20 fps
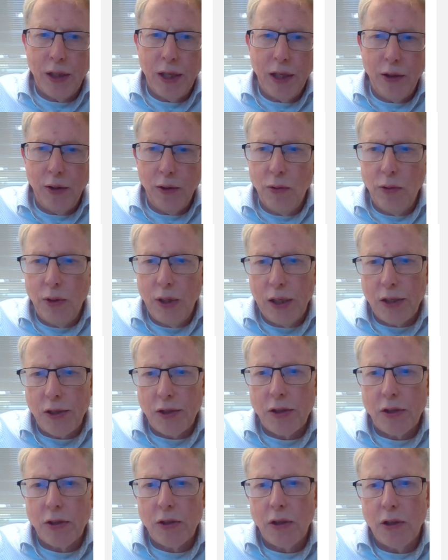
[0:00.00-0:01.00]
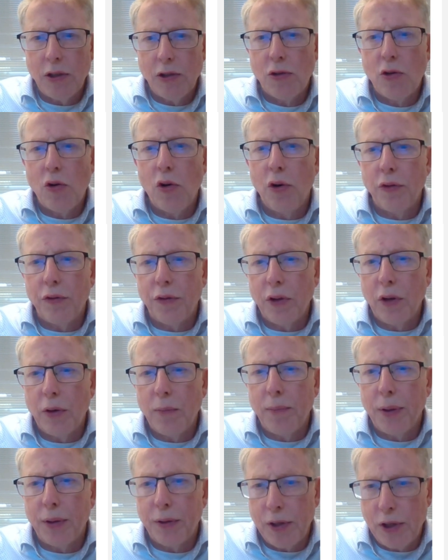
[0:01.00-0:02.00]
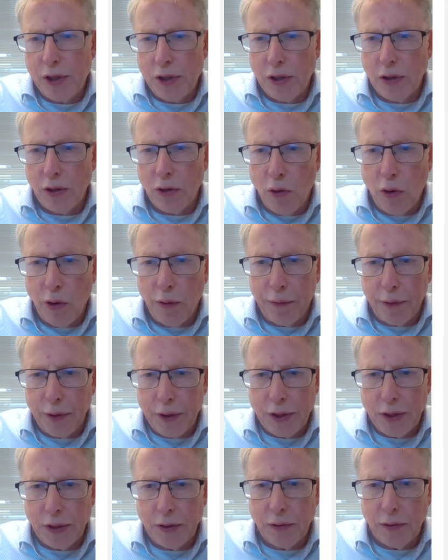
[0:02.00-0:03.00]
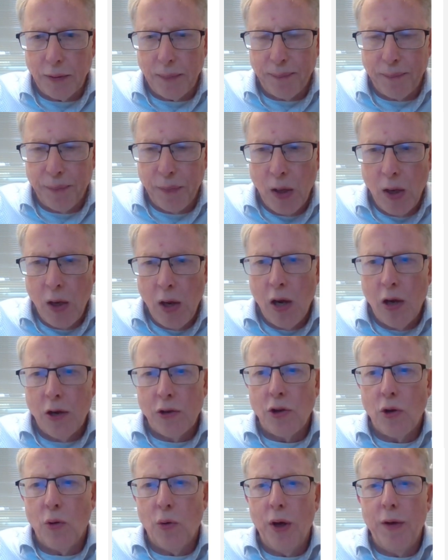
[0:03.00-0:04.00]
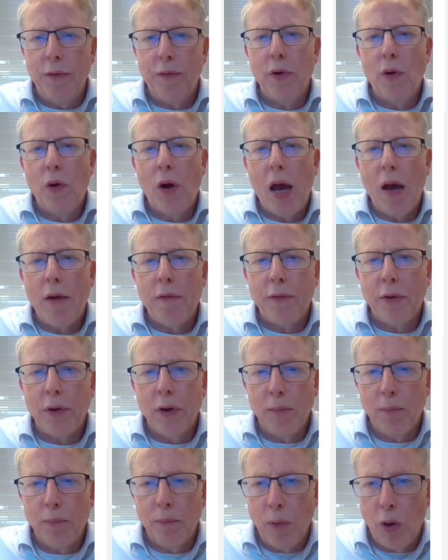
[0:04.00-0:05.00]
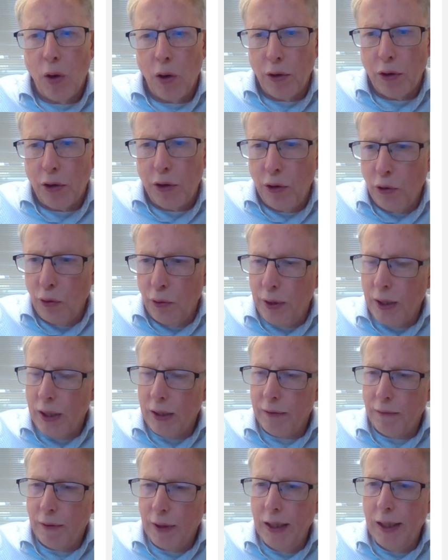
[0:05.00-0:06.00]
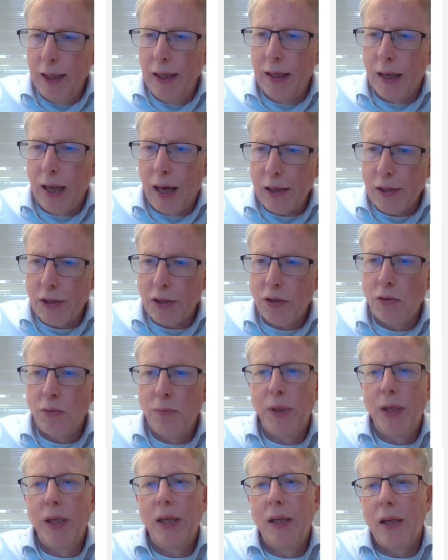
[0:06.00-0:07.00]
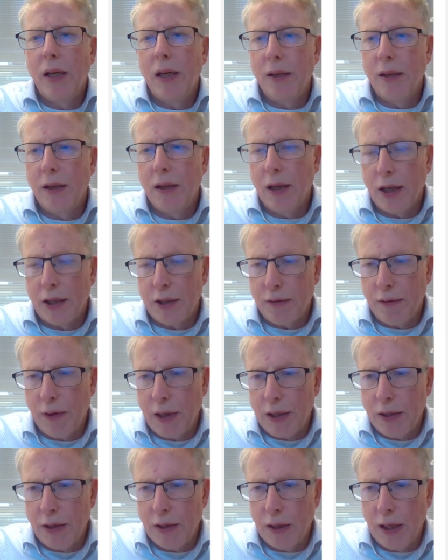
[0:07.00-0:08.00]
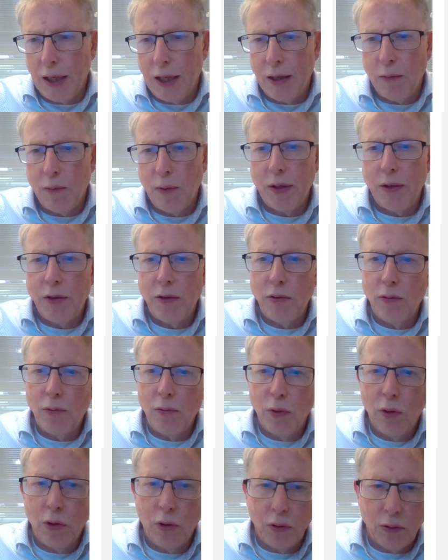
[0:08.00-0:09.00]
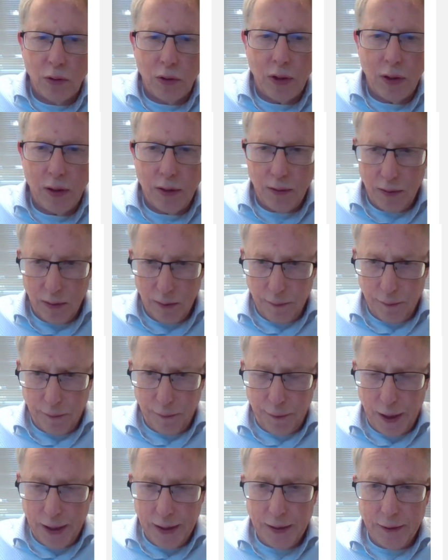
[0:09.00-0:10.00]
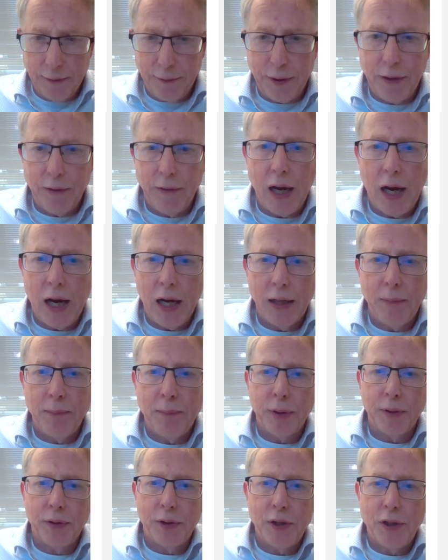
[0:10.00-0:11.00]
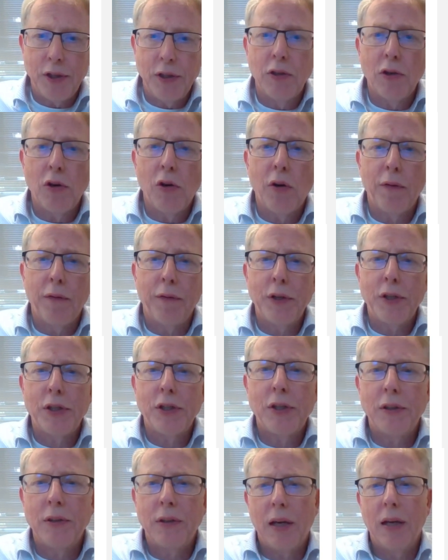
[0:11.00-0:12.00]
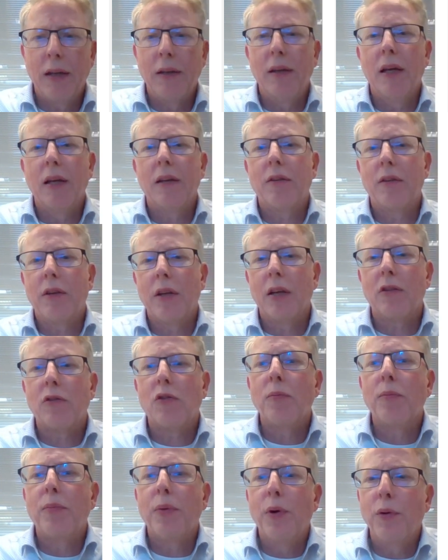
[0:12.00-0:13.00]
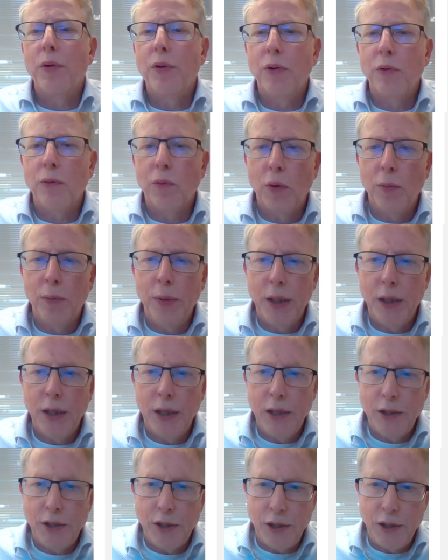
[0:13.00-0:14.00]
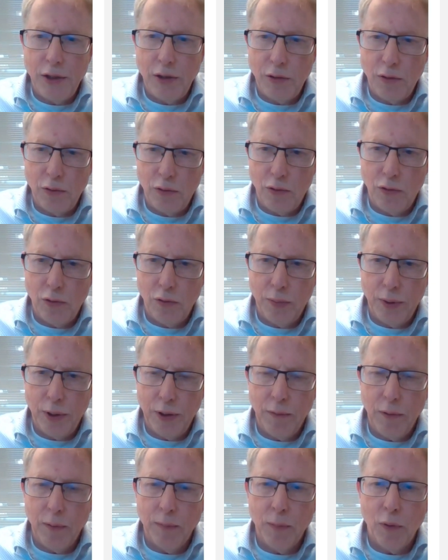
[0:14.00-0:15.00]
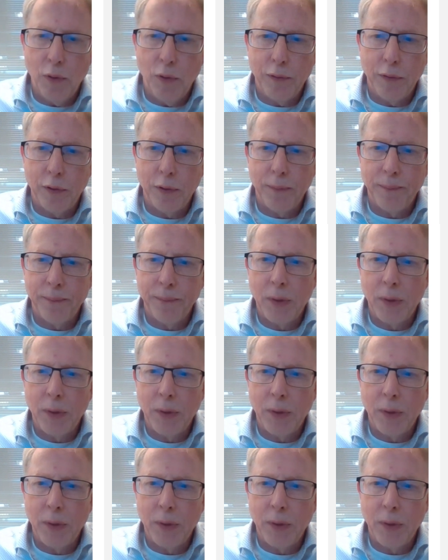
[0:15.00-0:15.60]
they do this is called the partition coefficient. So if you have a molecule that really likes to be in the extraction liquid, you will find a very high partition coefficient, and that component will be easy to be removed.